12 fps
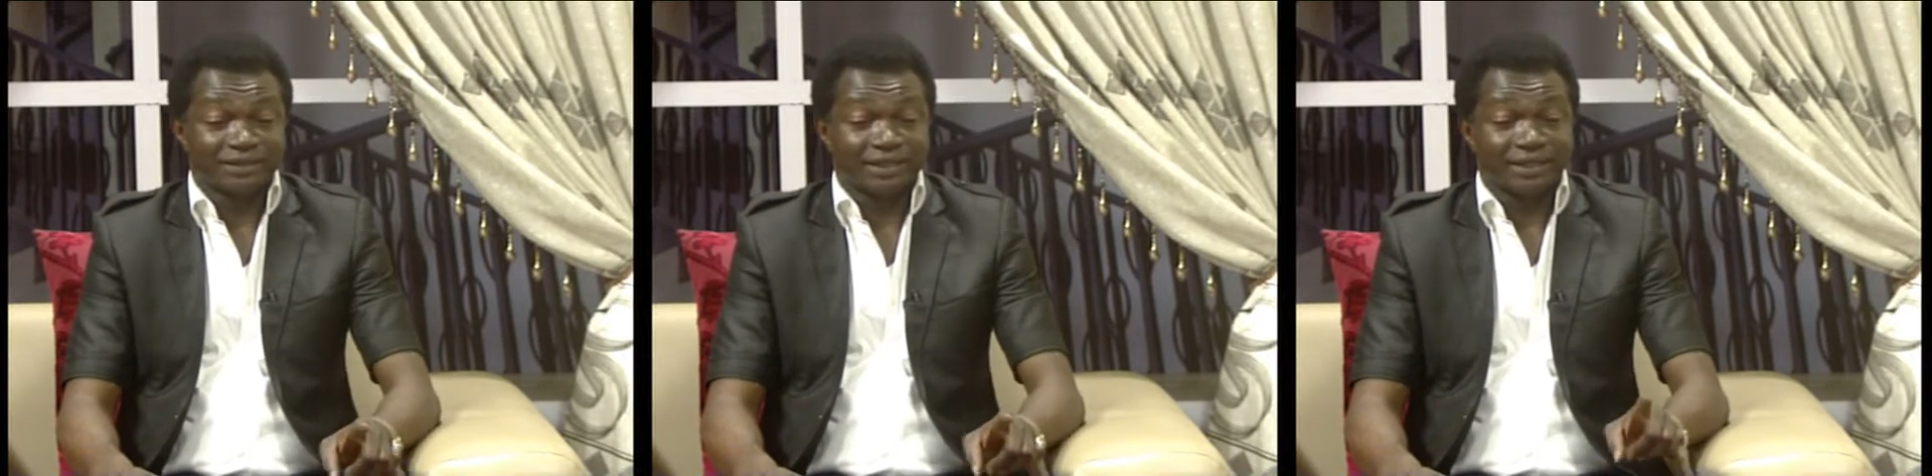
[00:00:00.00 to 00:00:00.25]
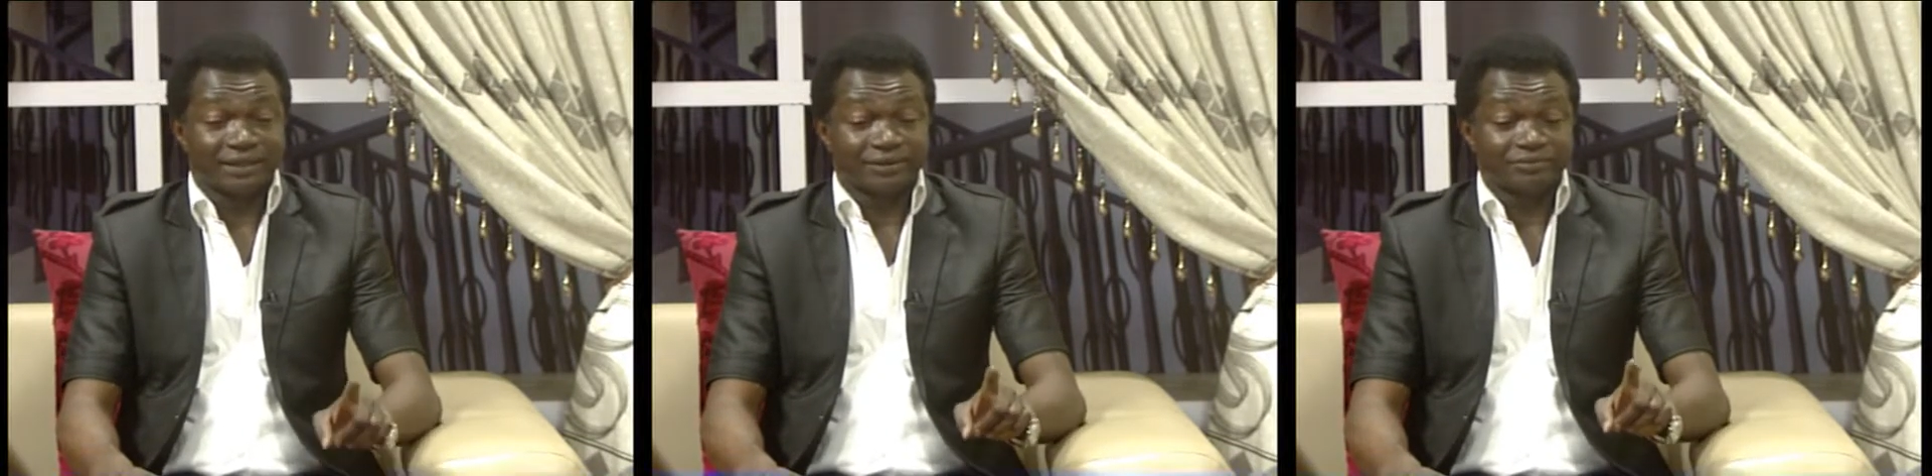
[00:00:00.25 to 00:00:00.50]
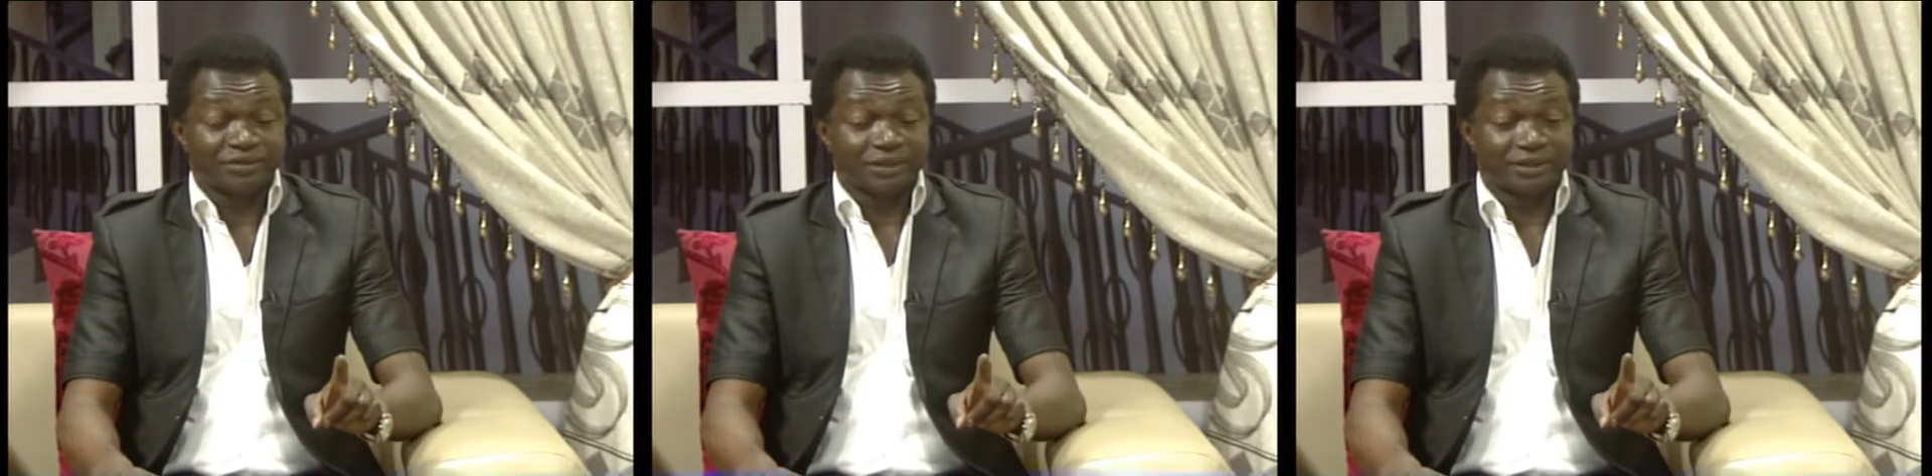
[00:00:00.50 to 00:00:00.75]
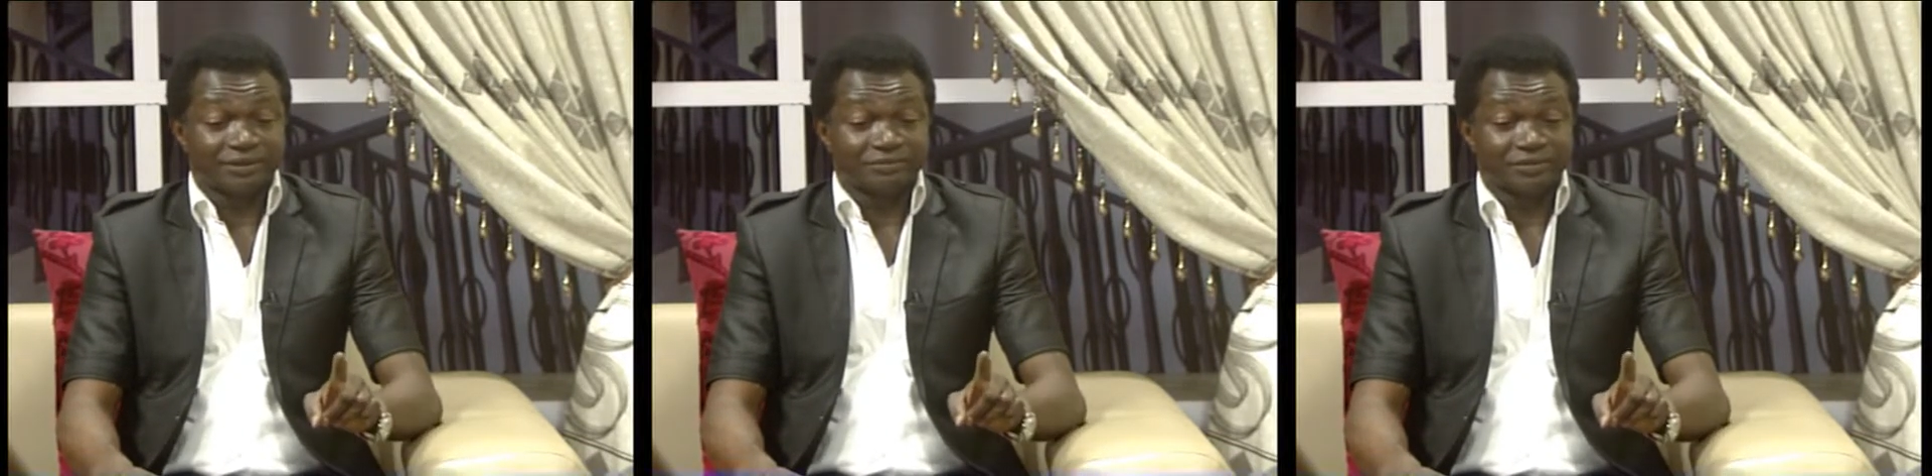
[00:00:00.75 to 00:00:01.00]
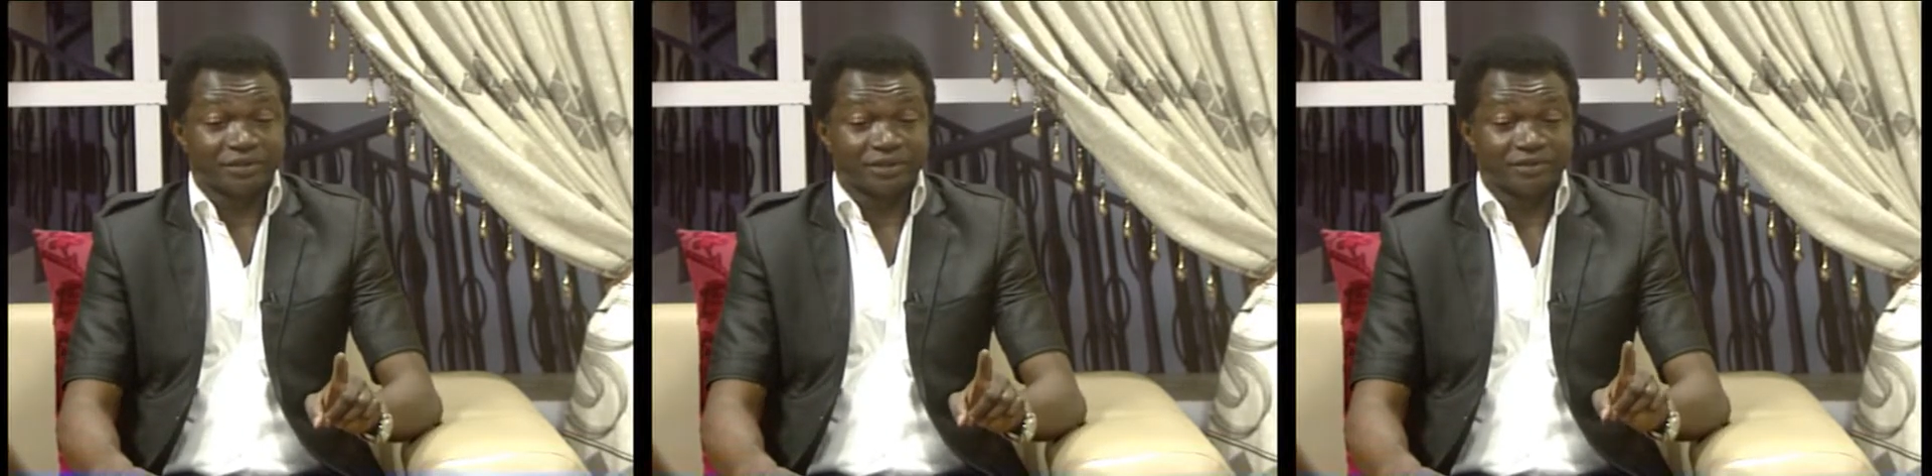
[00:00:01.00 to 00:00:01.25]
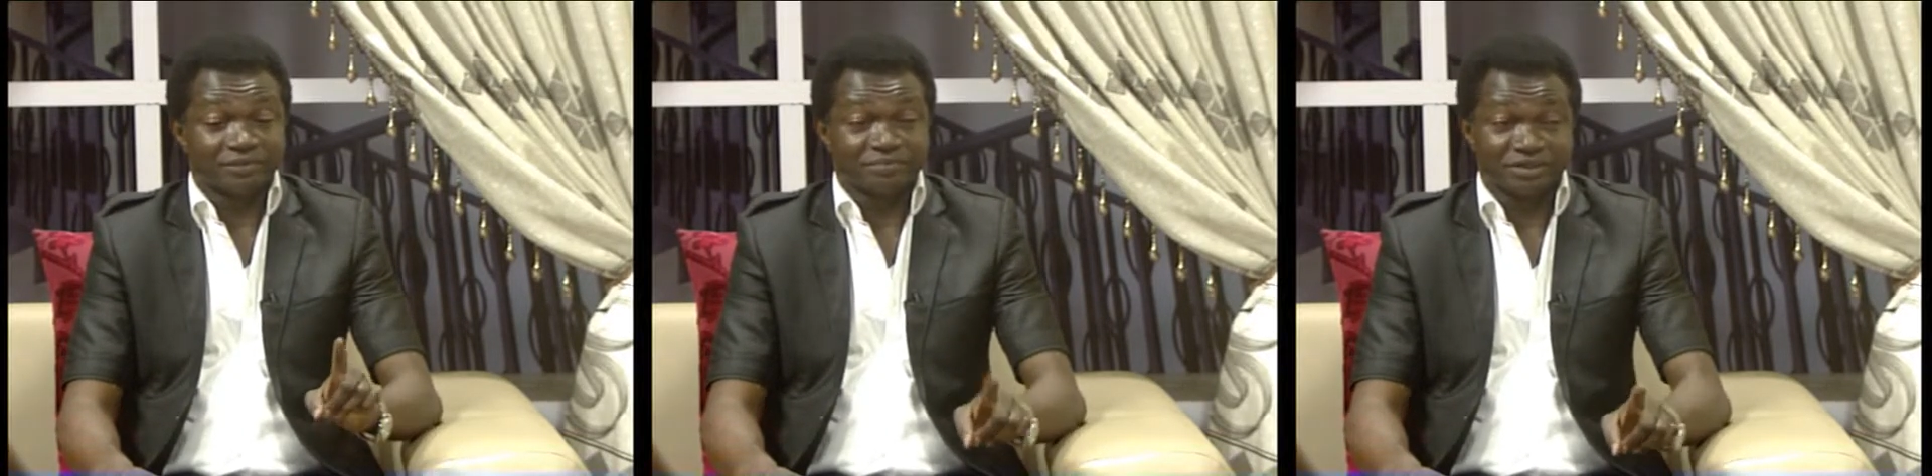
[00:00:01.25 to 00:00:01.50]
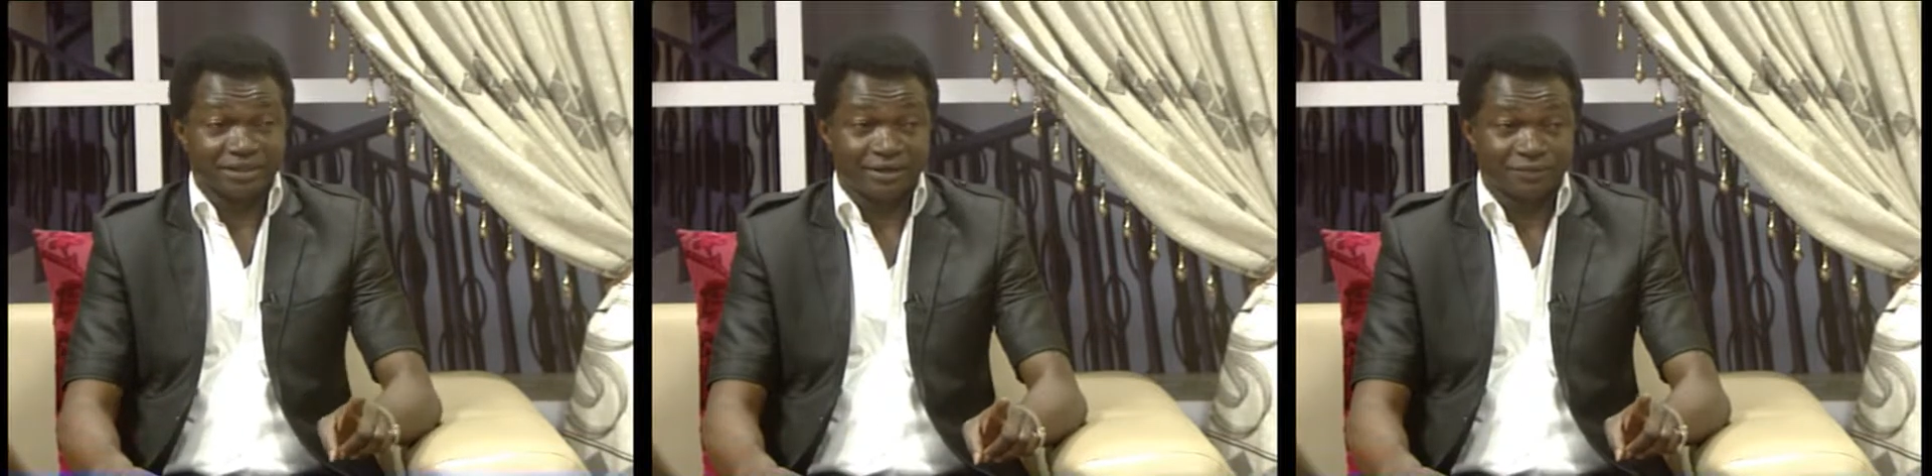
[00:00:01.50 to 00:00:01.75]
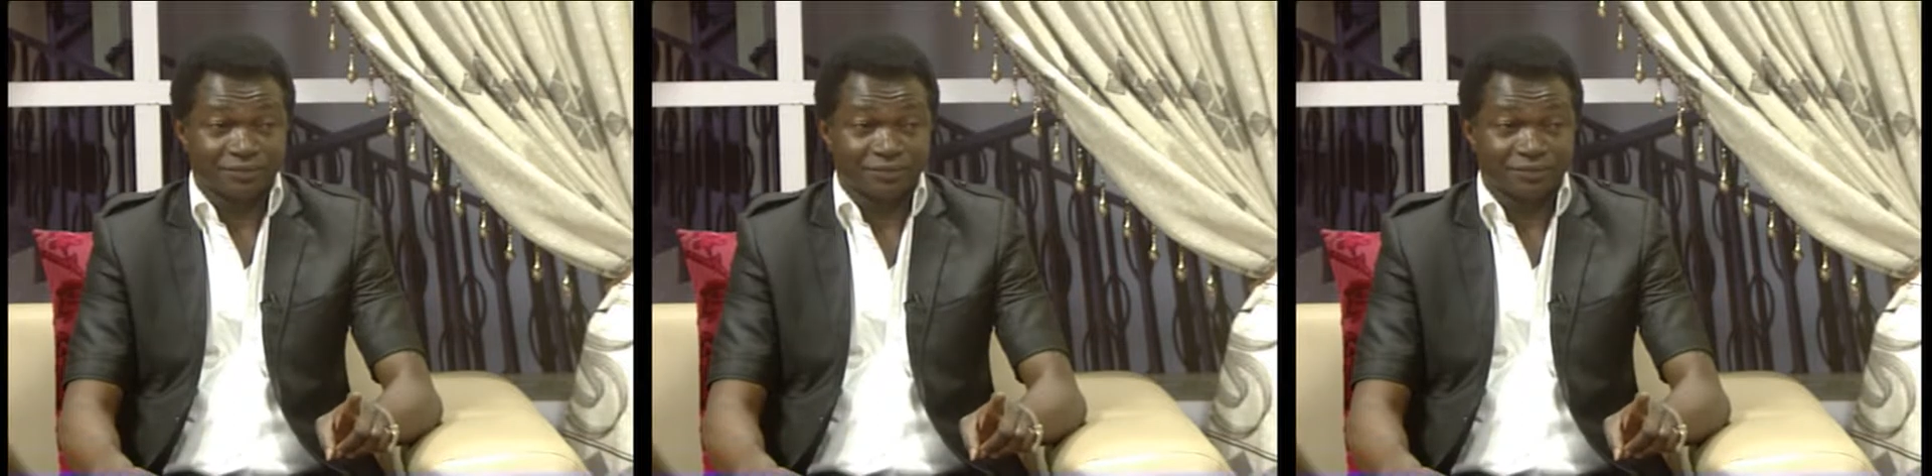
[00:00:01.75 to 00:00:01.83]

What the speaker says: Misau